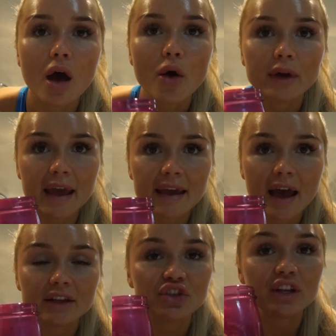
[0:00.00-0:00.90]
Okay,
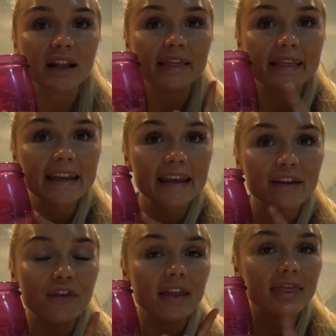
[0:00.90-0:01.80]
guys, you're gonna
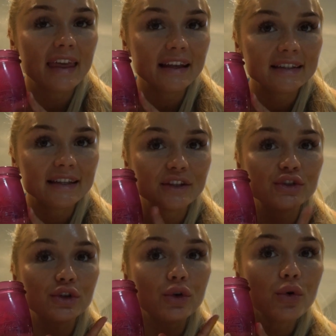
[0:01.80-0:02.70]
leave this
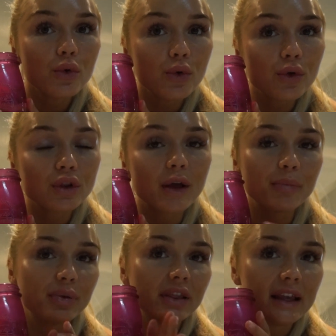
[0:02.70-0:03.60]
to cool,
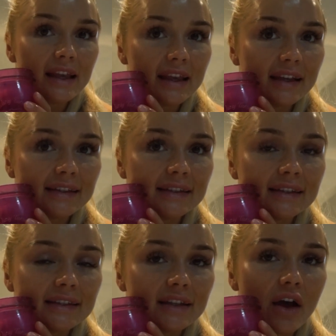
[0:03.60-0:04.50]

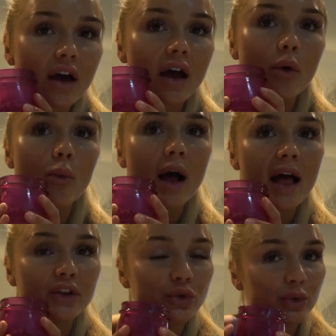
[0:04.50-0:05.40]
please,
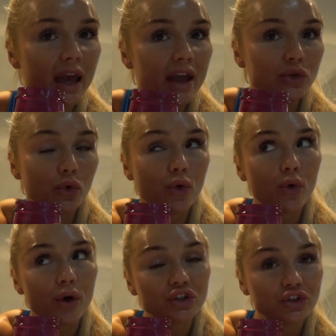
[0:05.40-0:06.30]
while you get
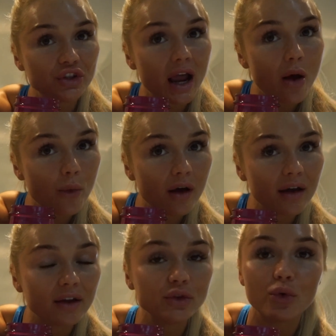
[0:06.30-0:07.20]
your
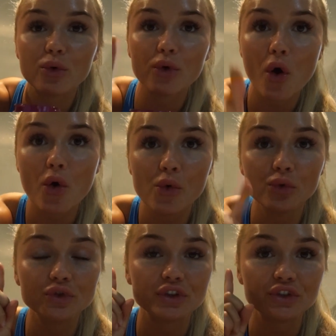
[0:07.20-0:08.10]
shower, your
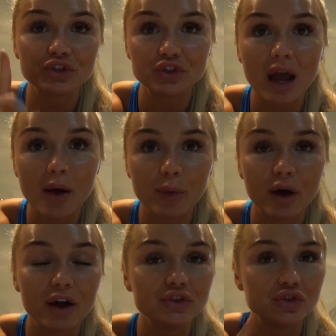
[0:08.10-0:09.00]
cold
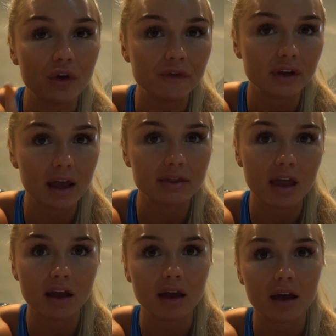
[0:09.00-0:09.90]
shower. Don't forget
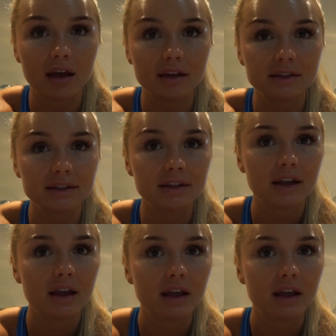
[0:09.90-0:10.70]
that, guys.